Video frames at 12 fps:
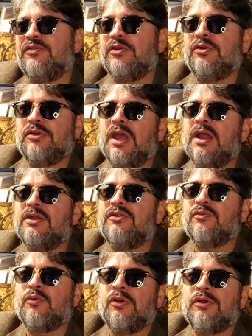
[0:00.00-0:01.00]
If you look at
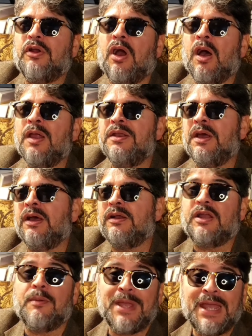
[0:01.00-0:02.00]
his work on
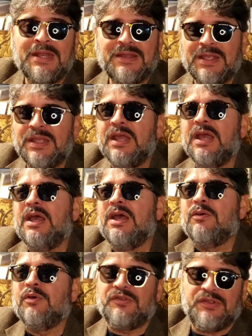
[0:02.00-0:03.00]
Kamandi
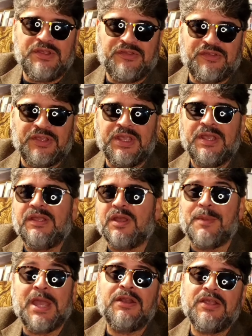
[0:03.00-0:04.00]
with DC,
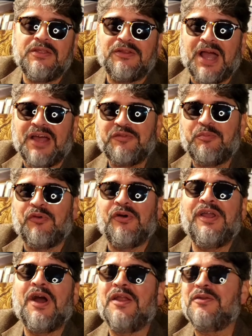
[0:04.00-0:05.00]
Kamandi, the last
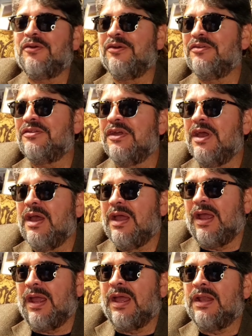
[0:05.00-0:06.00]
boy on Earth,
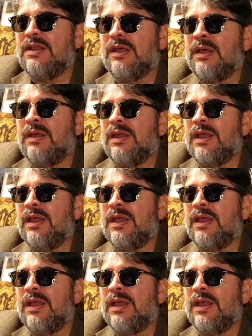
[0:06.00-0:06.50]
and